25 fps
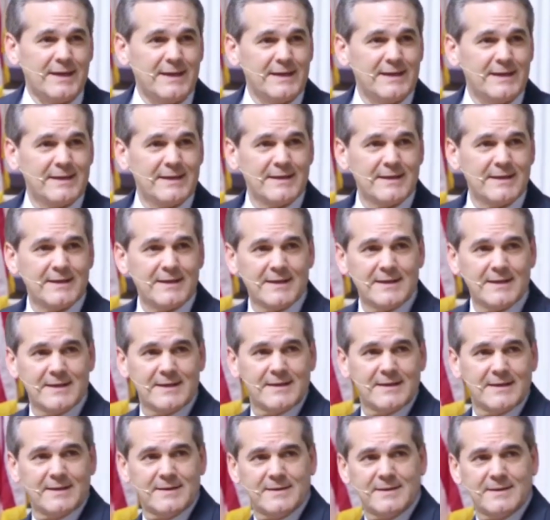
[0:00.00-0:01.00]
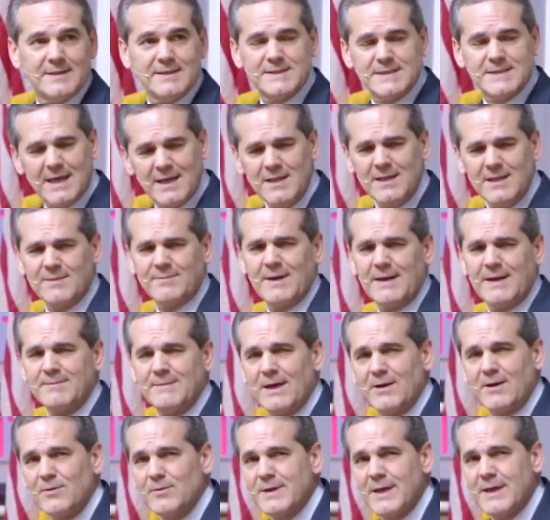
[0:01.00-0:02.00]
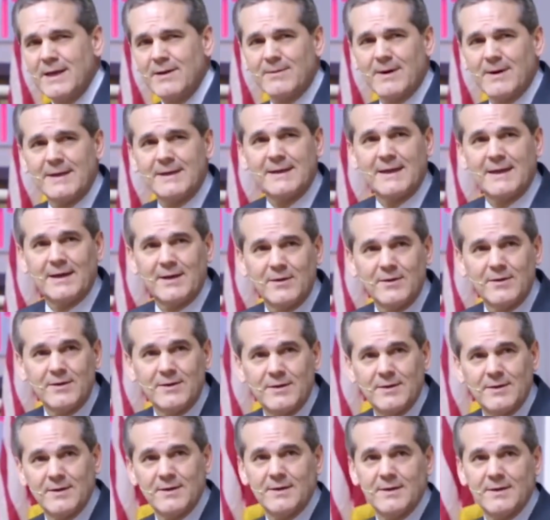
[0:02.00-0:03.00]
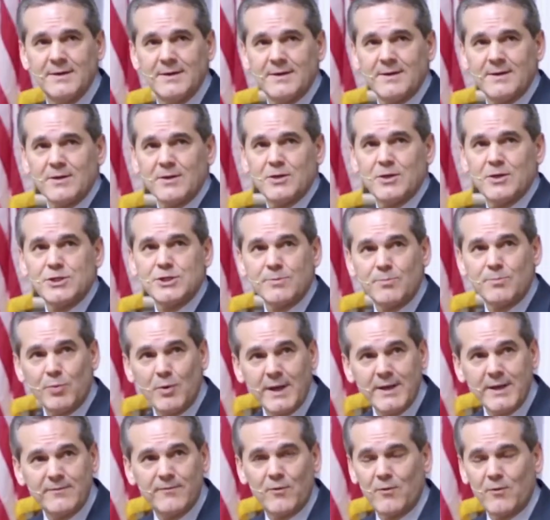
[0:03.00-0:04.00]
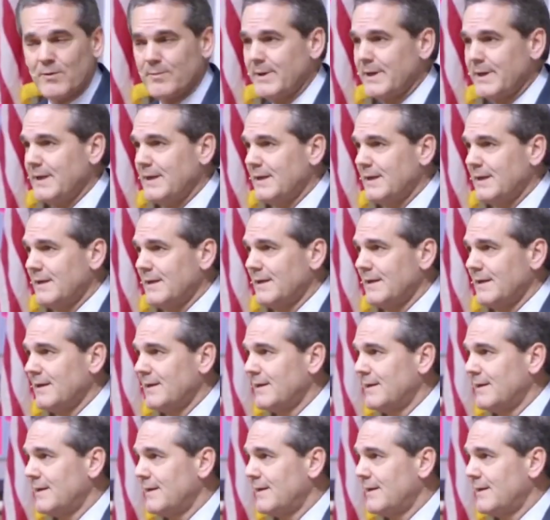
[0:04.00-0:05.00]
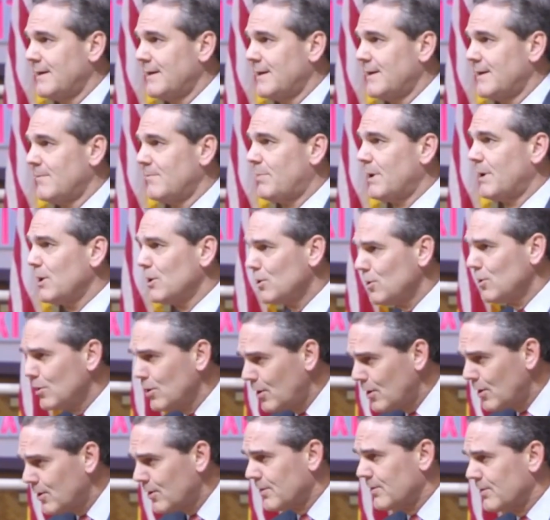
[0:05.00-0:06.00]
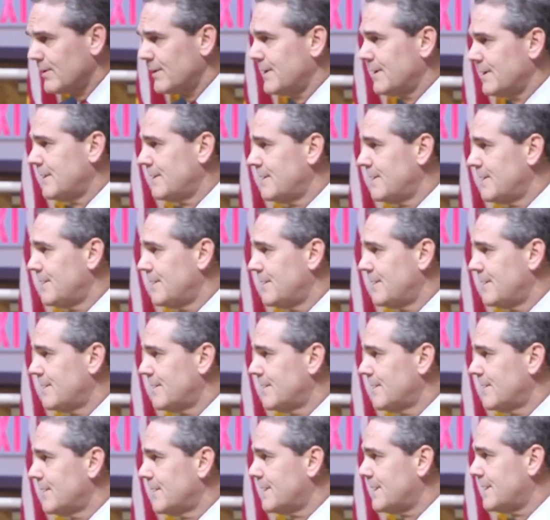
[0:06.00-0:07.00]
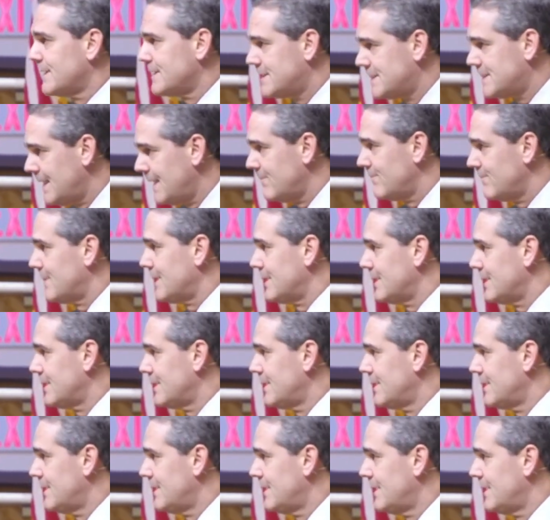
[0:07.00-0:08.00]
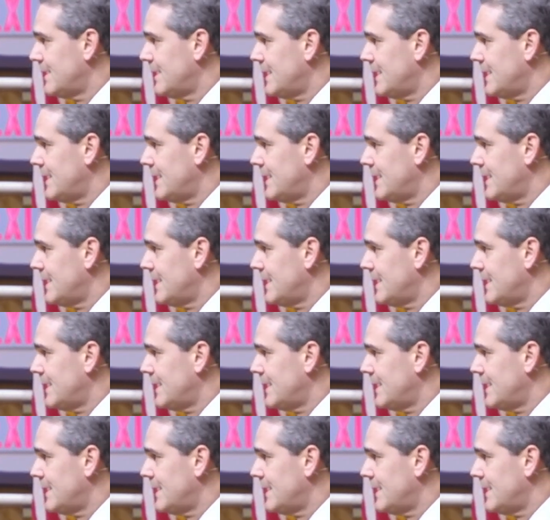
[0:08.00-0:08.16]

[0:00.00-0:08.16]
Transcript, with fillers: okay, then tell them I'm not okay right now. Could you pray for me? But learn contentment.